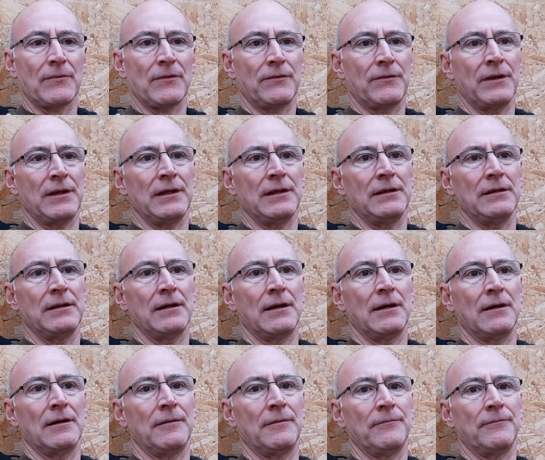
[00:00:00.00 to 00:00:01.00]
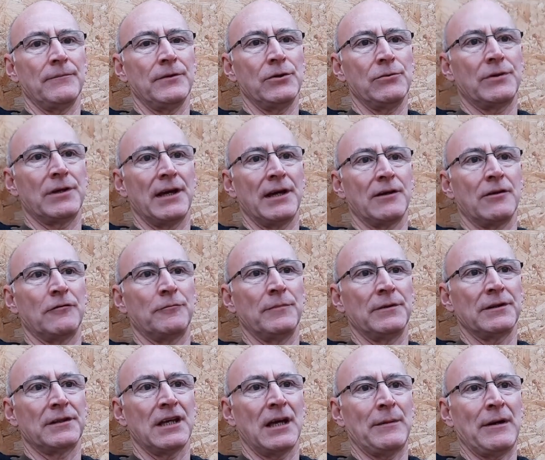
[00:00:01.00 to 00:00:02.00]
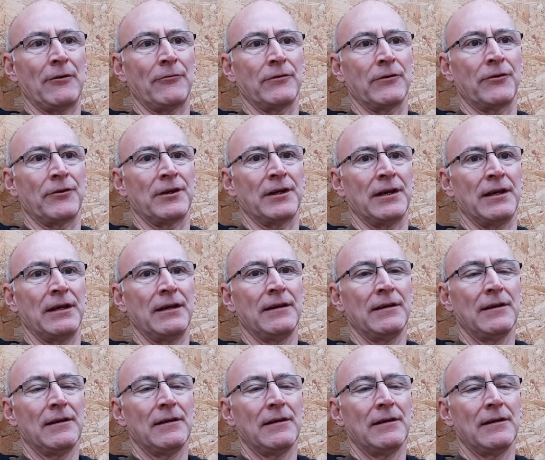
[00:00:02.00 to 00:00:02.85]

The UK government came out the other day,